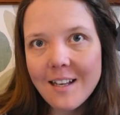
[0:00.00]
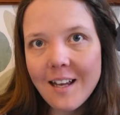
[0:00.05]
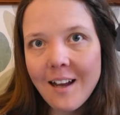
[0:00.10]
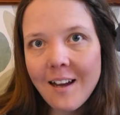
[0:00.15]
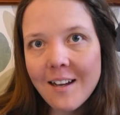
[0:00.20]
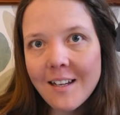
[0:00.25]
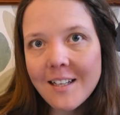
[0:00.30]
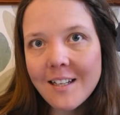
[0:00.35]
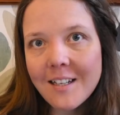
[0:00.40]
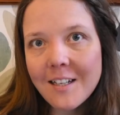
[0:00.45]

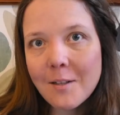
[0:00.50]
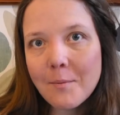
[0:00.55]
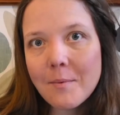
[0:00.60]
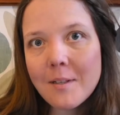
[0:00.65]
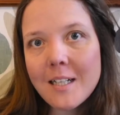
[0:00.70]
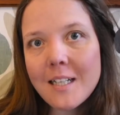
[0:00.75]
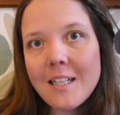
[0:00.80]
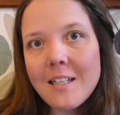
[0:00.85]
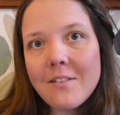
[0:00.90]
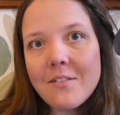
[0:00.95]
I can't
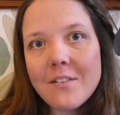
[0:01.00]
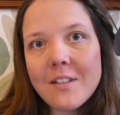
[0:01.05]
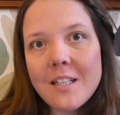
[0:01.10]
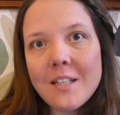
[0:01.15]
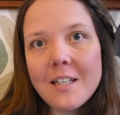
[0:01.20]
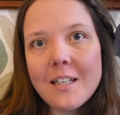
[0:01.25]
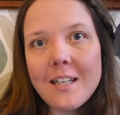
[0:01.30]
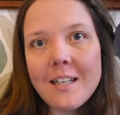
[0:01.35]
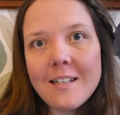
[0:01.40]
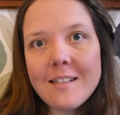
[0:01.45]
believe
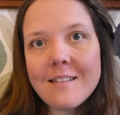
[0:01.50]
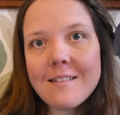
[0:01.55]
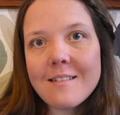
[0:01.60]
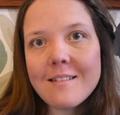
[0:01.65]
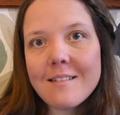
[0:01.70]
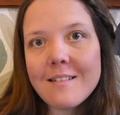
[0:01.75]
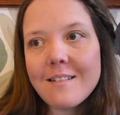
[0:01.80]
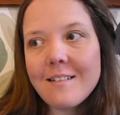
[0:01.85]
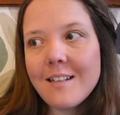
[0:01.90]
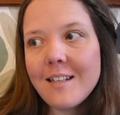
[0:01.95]
it
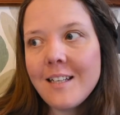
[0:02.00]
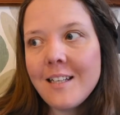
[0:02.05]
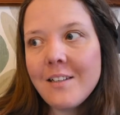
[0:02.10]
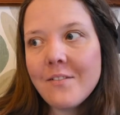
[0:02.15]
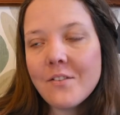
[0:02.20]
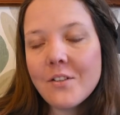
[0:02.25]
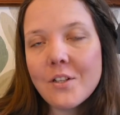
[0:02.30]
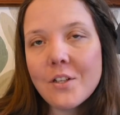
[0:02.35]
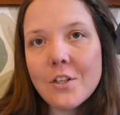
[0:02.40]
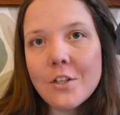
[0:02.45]
has
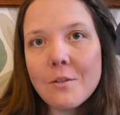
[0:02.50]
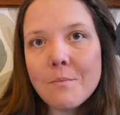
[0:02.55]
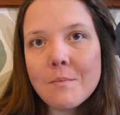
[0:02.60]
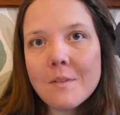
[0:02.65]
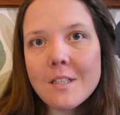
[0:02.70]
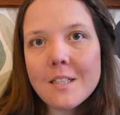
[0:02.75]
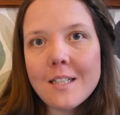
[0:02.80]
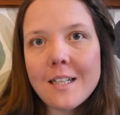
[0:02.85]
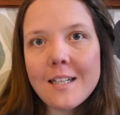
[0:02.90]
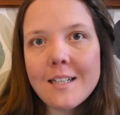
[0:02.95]
even come
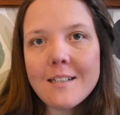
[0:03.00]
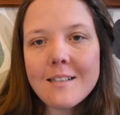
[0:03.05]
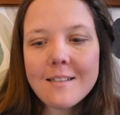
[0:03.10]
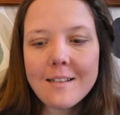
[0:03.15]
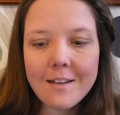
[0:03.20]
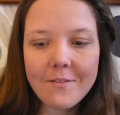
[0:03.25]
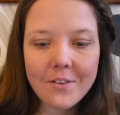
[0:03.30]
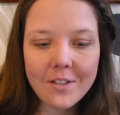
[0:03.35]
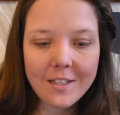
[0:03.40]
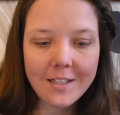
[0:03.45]
to day
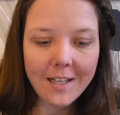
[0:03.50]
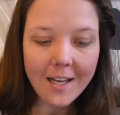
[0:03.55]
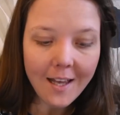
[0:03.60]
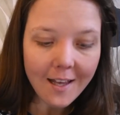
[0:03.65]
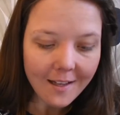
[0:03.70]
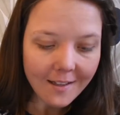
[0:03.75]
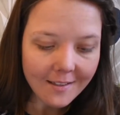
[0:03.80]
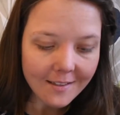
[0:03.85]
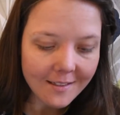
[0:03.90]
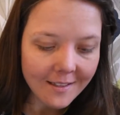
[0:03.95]
7
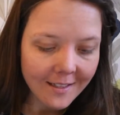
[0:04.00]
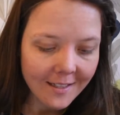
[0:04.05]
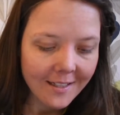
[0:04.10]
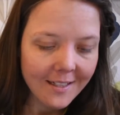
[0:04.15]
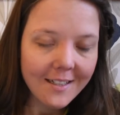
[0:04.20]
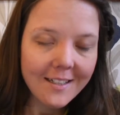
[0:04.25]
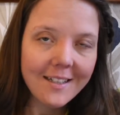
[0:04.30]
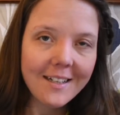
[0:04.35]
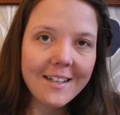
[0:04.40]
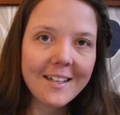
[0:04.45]
yet.
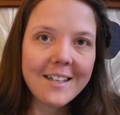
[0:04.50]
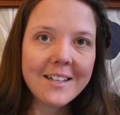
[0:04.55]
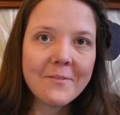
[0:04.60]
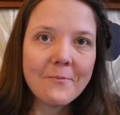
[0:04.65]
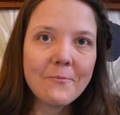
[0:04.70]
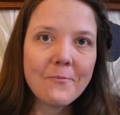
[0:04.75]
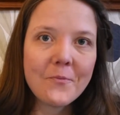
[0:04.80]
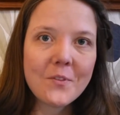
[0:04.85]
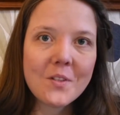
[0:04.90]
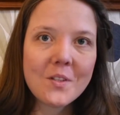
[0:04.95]

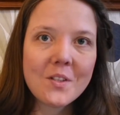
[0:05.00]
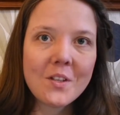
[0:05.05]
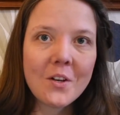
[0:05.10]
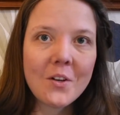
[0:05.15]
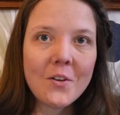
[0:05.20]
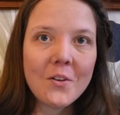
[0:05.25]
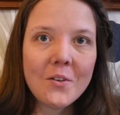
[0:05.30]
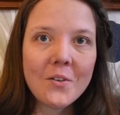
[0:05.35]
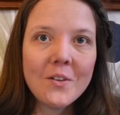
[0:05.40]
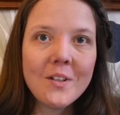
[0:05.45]

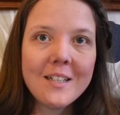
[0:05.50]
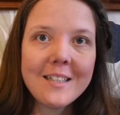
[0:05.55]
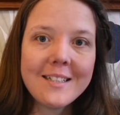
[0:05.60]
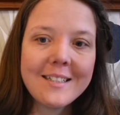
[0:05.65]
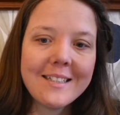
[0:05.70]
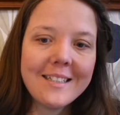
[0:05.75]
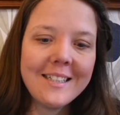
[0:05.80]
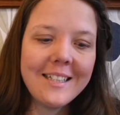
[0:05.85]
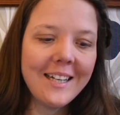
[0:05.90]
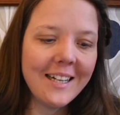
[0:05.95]
So
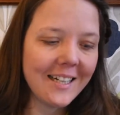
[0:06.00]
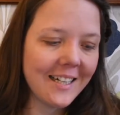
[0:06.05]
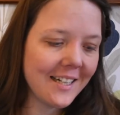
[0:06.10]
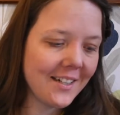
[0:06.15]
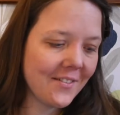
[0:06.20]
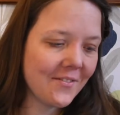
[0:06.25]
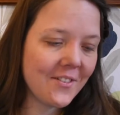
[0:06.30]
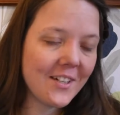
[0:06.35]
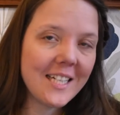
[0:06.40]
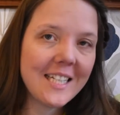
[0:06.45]
yeah,
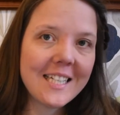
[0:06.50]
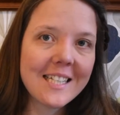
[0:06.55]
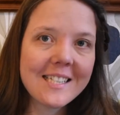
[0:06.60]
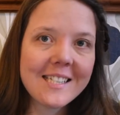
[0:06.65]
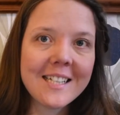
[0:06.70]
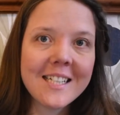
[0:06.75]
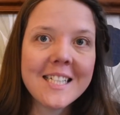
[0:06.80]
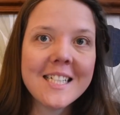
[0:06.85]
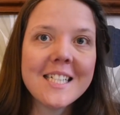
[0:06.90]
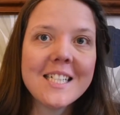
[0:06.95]
I'm really
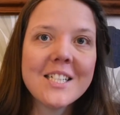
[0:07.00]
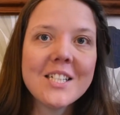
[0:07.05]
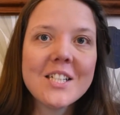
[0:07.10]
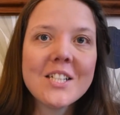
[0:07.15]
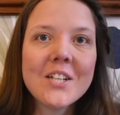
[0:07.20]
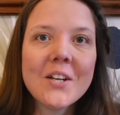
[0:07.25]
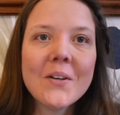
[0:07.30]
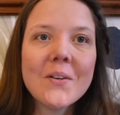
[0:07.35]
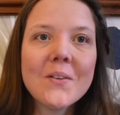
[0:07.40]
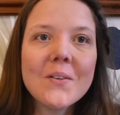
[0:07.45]
excited to
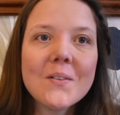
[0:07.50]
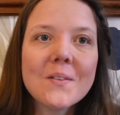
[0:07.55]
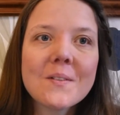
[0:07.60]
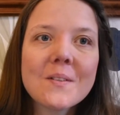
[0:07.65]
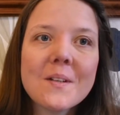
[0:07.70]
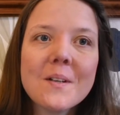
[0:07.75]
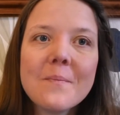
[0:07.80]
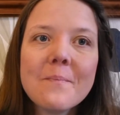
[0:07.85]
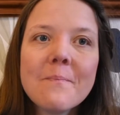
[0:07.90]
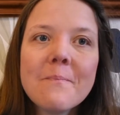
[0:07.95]
show you
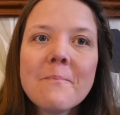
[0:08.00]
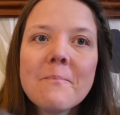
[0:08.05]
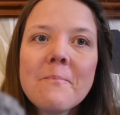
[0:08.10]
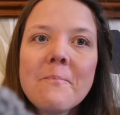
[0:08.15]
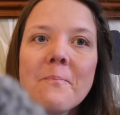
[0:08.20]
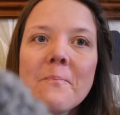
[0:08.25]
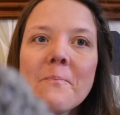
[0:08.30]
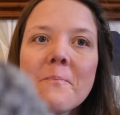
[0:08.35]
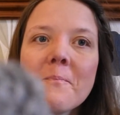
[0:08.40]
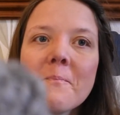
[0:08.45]
some
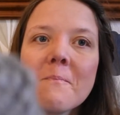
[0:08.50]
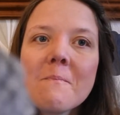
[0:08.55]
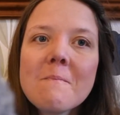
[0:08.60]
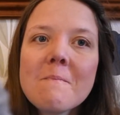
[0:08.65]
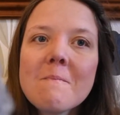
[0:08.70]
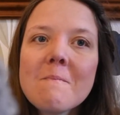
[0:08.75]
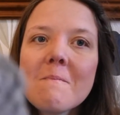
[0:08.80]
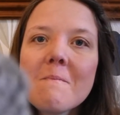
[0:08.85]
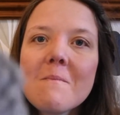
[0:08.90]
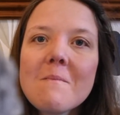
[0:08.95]

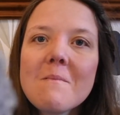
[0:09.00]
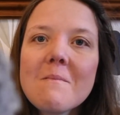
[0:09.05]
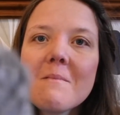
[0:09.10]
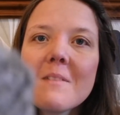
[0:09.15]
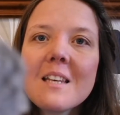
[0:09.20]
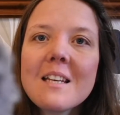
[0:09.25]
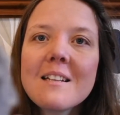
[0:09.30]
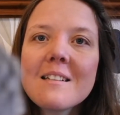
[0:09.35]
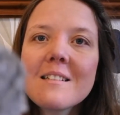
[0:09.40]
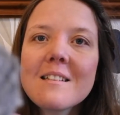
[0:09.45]

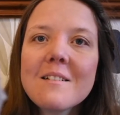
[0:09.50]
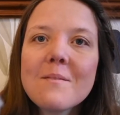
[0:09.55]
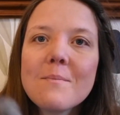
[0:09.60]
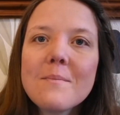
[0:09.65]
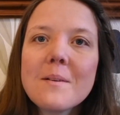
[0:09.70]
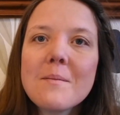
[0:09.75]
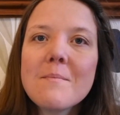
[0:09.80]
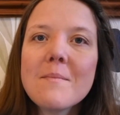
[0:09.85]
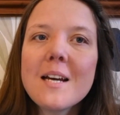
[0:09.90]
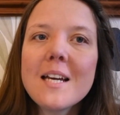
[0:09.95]
things I've
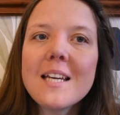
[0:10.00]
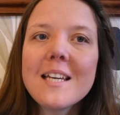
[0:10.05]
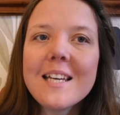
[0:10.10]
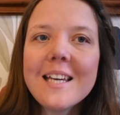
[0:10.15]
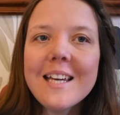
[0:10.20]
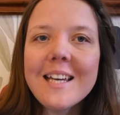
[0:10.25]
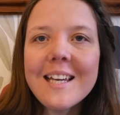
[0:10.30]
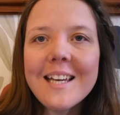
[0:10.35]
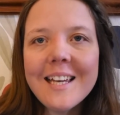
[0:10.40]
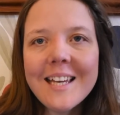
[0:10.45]
been
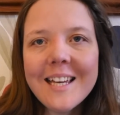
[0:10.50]
making.